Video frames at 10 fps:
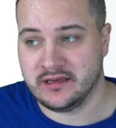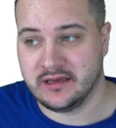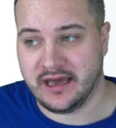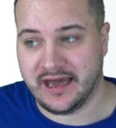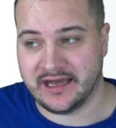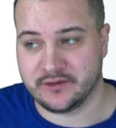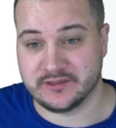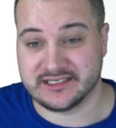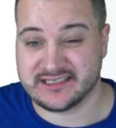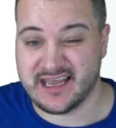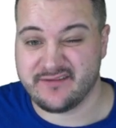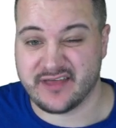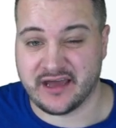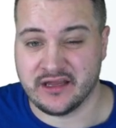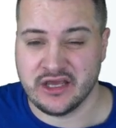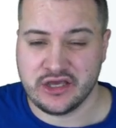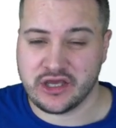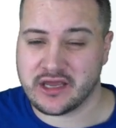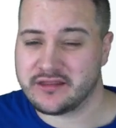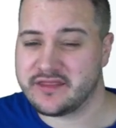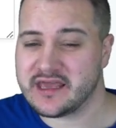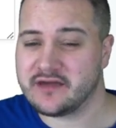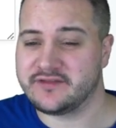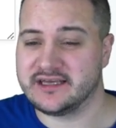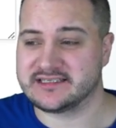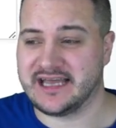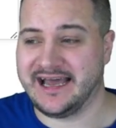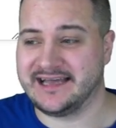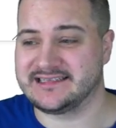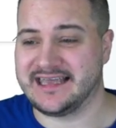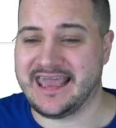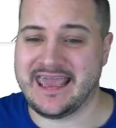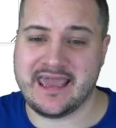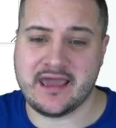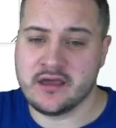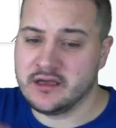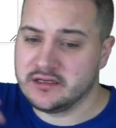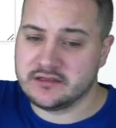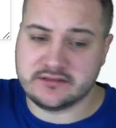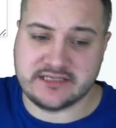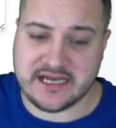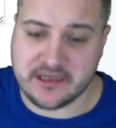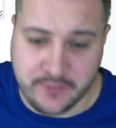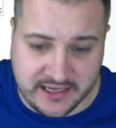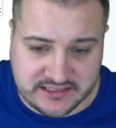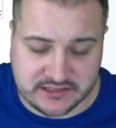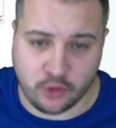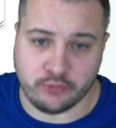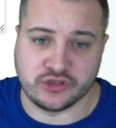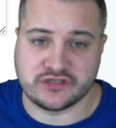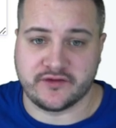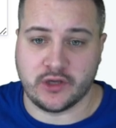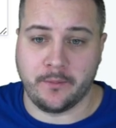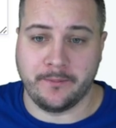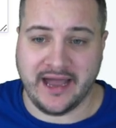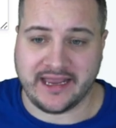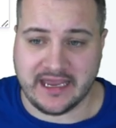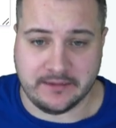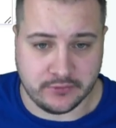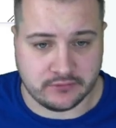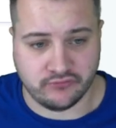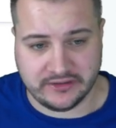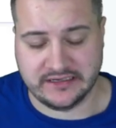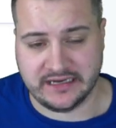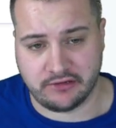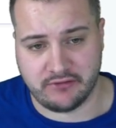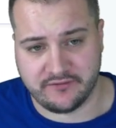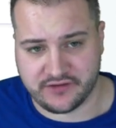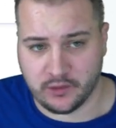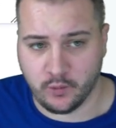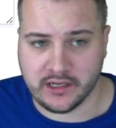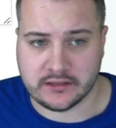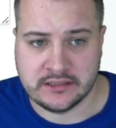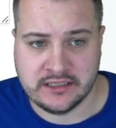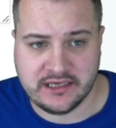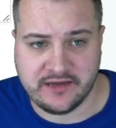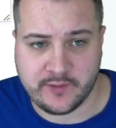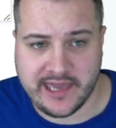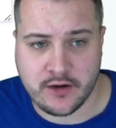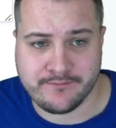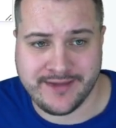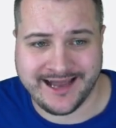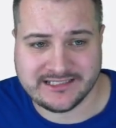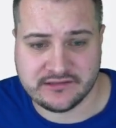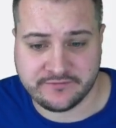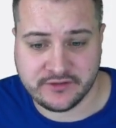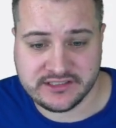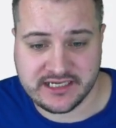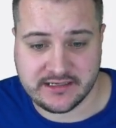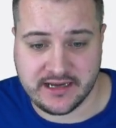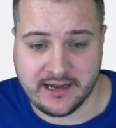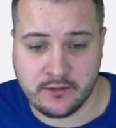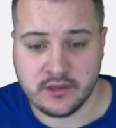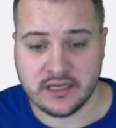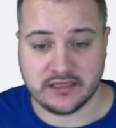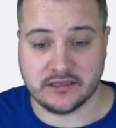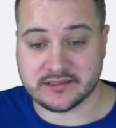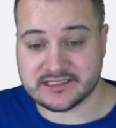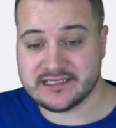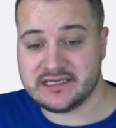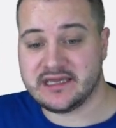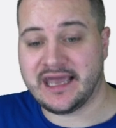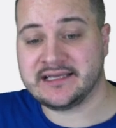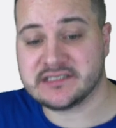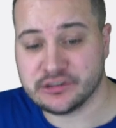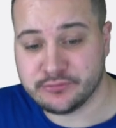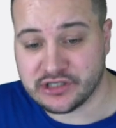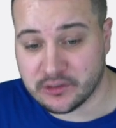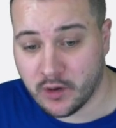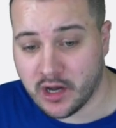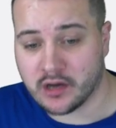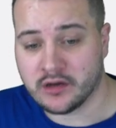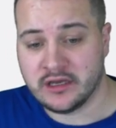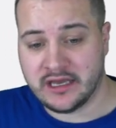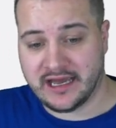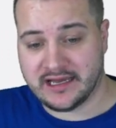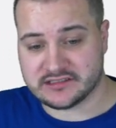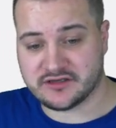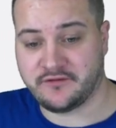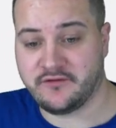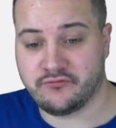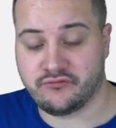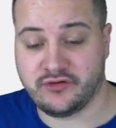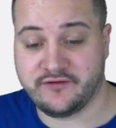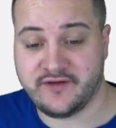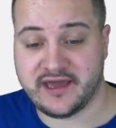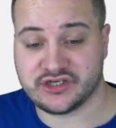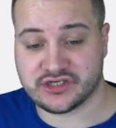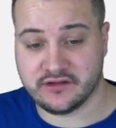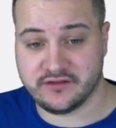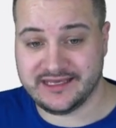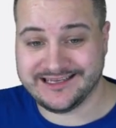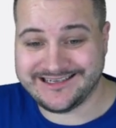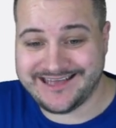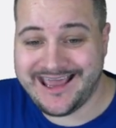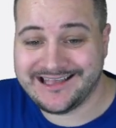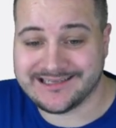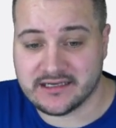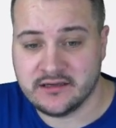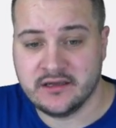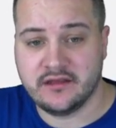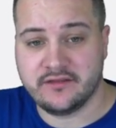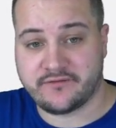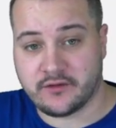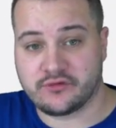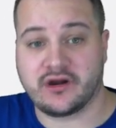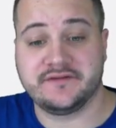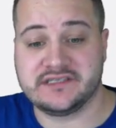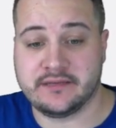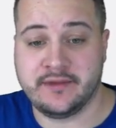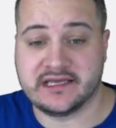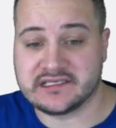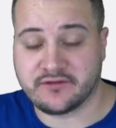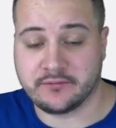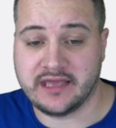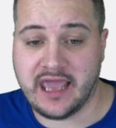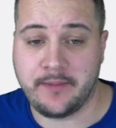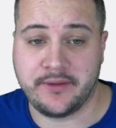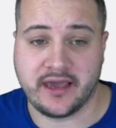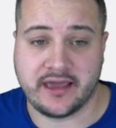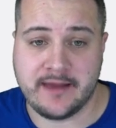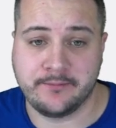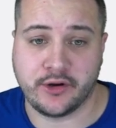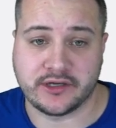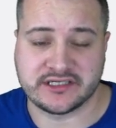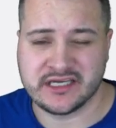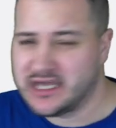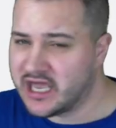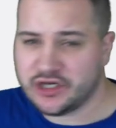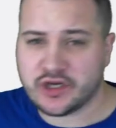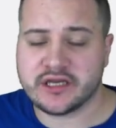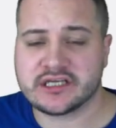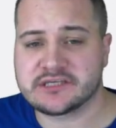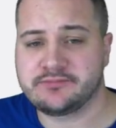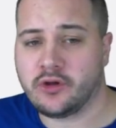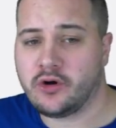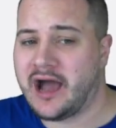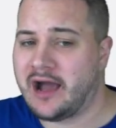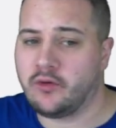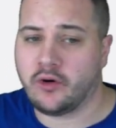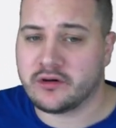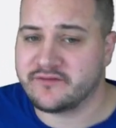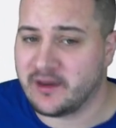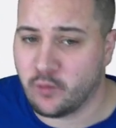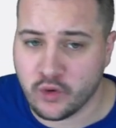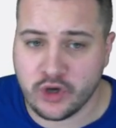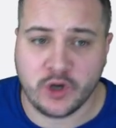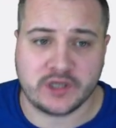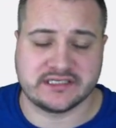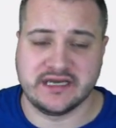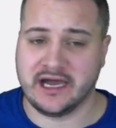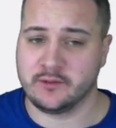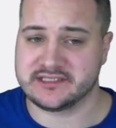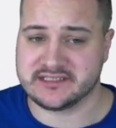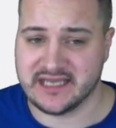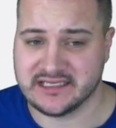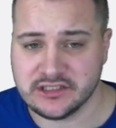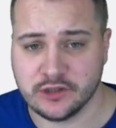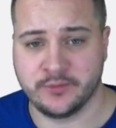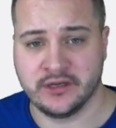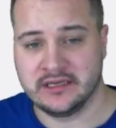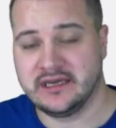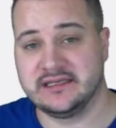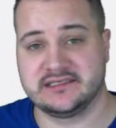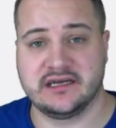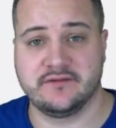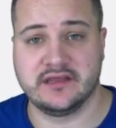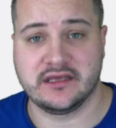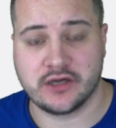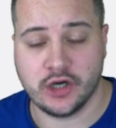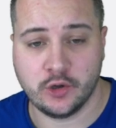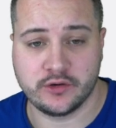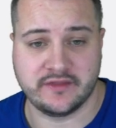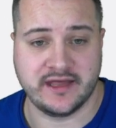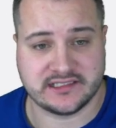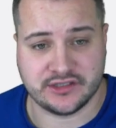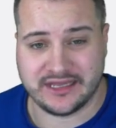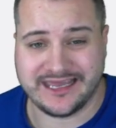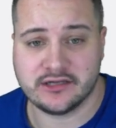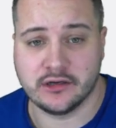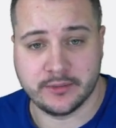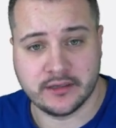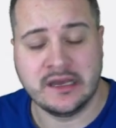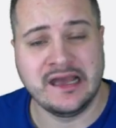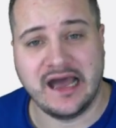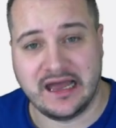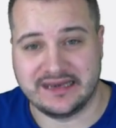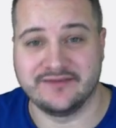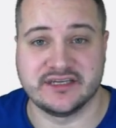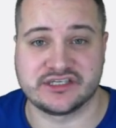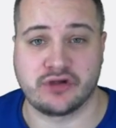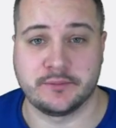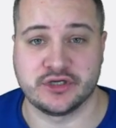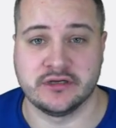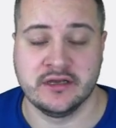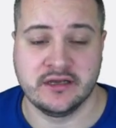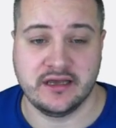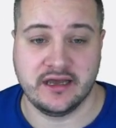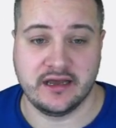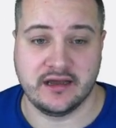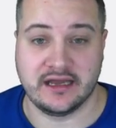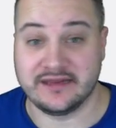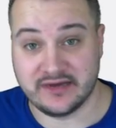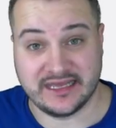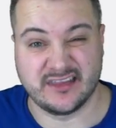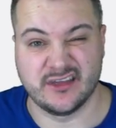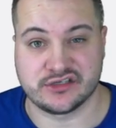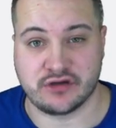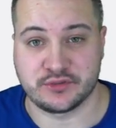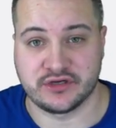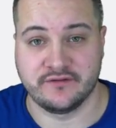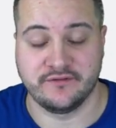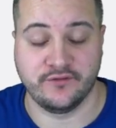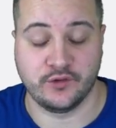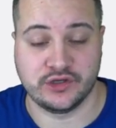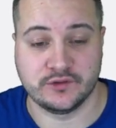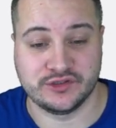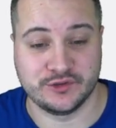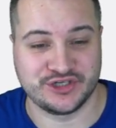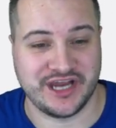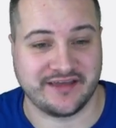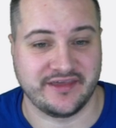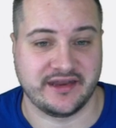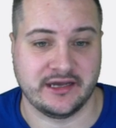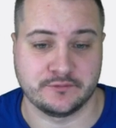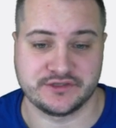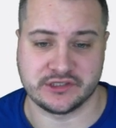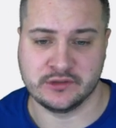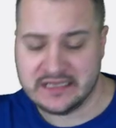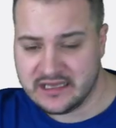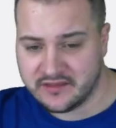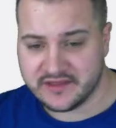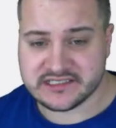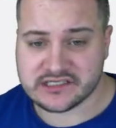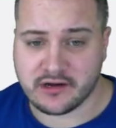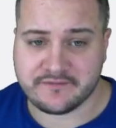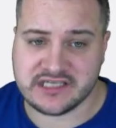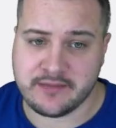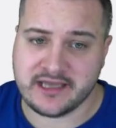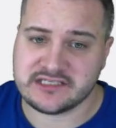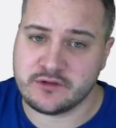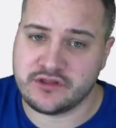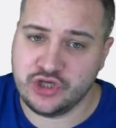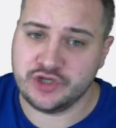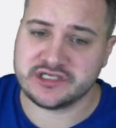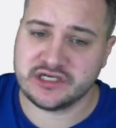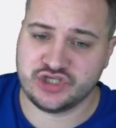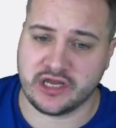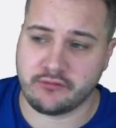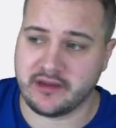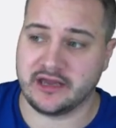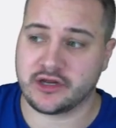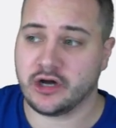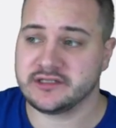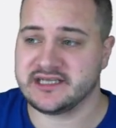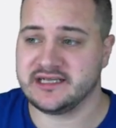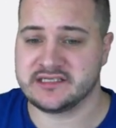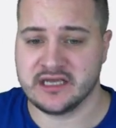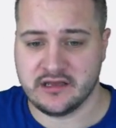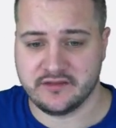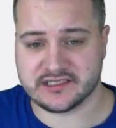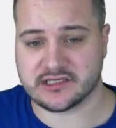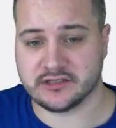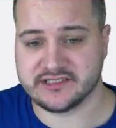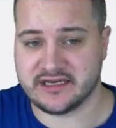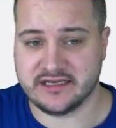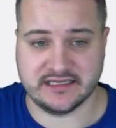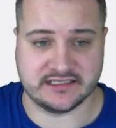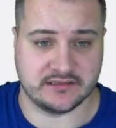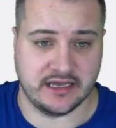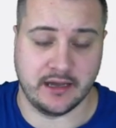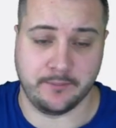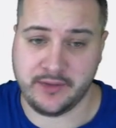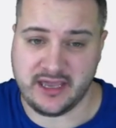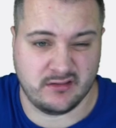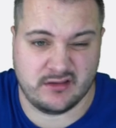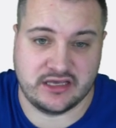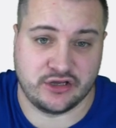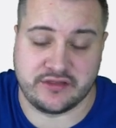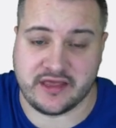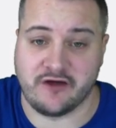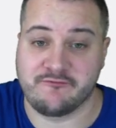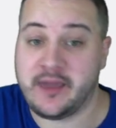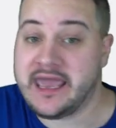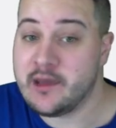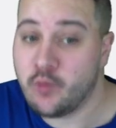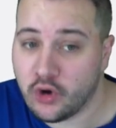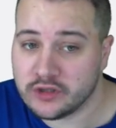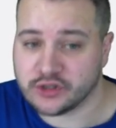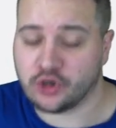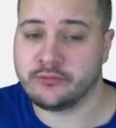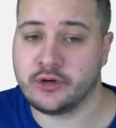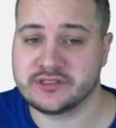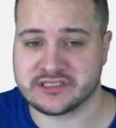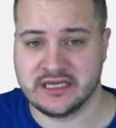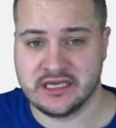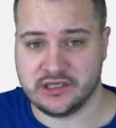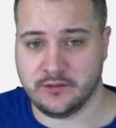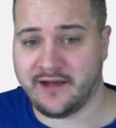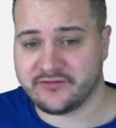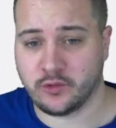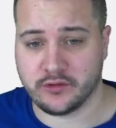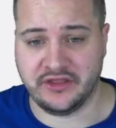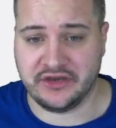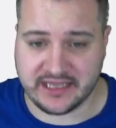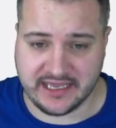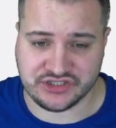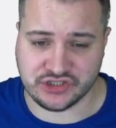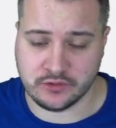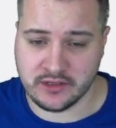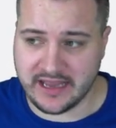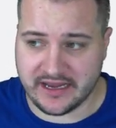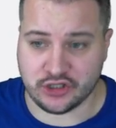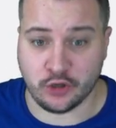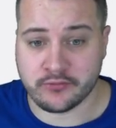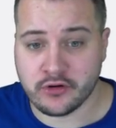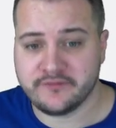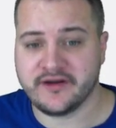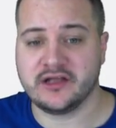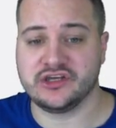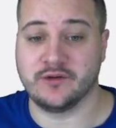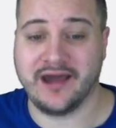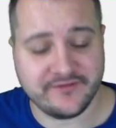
and we save that, you can think of this as a database almost for your backend, but written in GraphQL. If we head on back to the front end now, you'll see SWR has refetched the data from GraphCMS from the API endpoint. And you can explore how all of that works and how it's set up inside of the code, and that's on GitHub, and I'll leave a description. I'll leave a link in the description for you to check that out. So this is GraphCMS with user-generated content. This content is, you could think of paywalled almost. You have to authenticate to edit your profile. You have to